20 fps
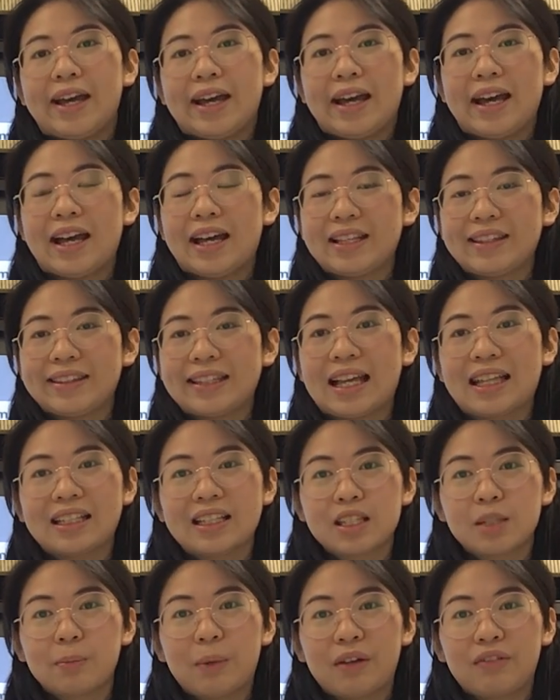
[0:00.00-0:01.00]
And that
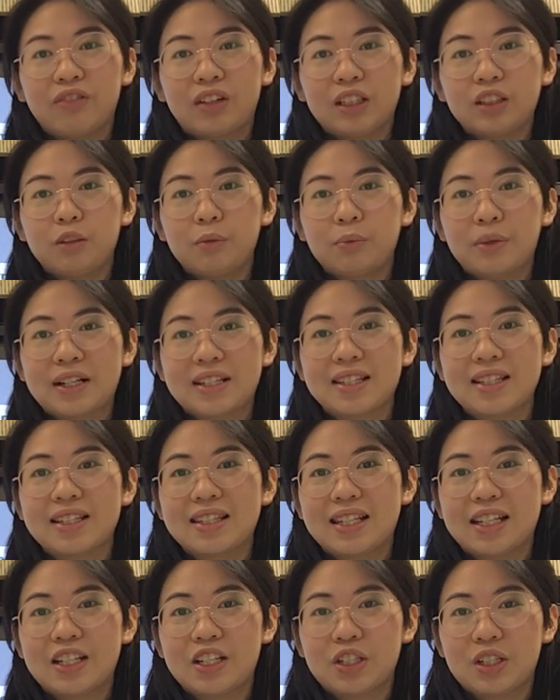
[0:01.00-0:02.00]
is my final
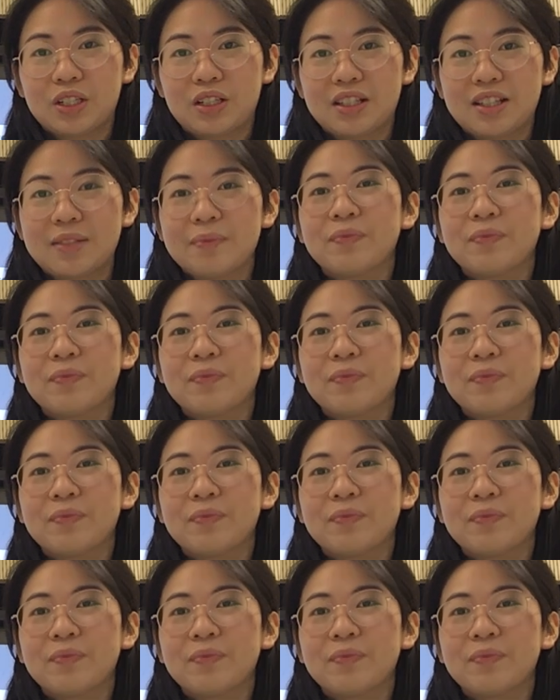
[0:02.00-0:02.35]
presentation